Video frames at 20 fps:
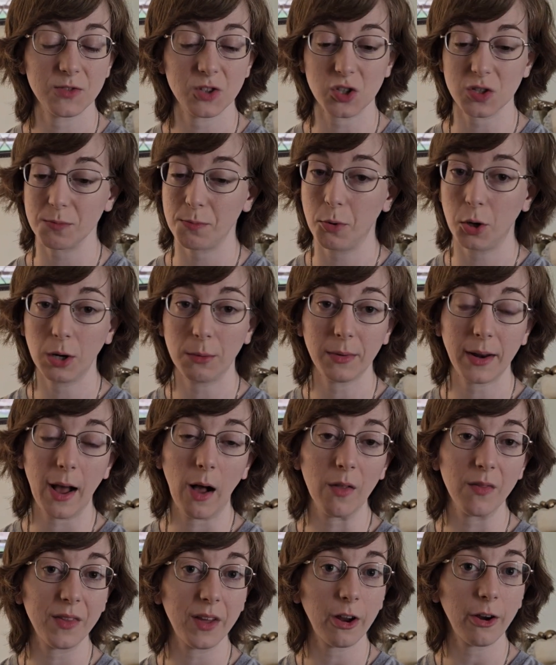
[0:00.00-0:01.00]
just put them
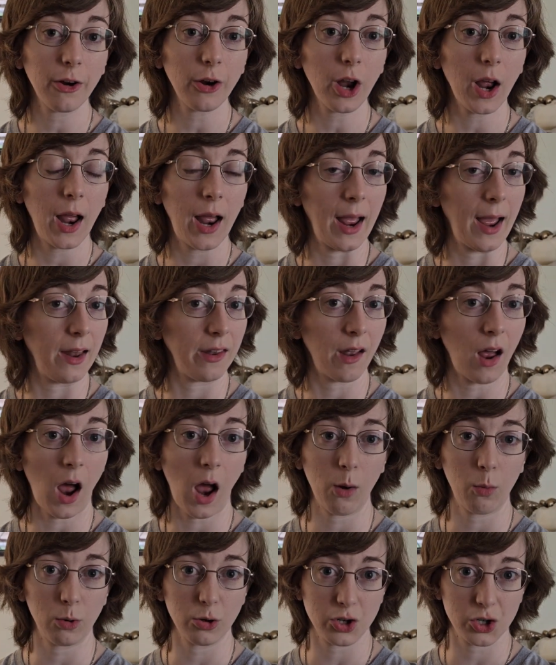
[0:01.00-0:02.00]
down there and
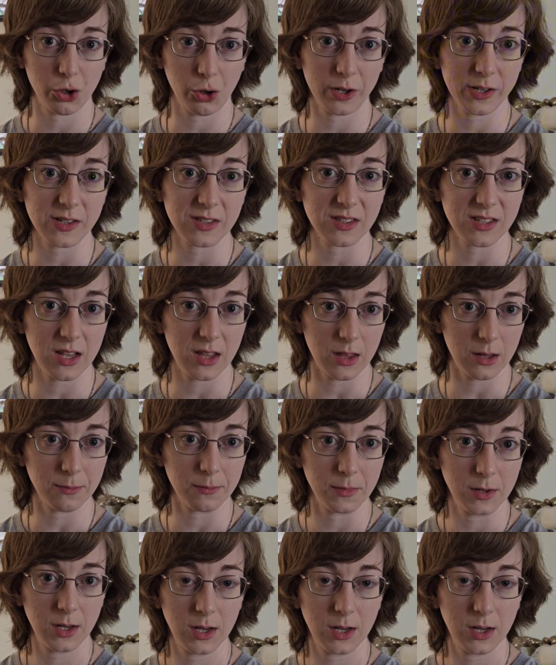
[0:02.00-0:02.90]
I will surely see them.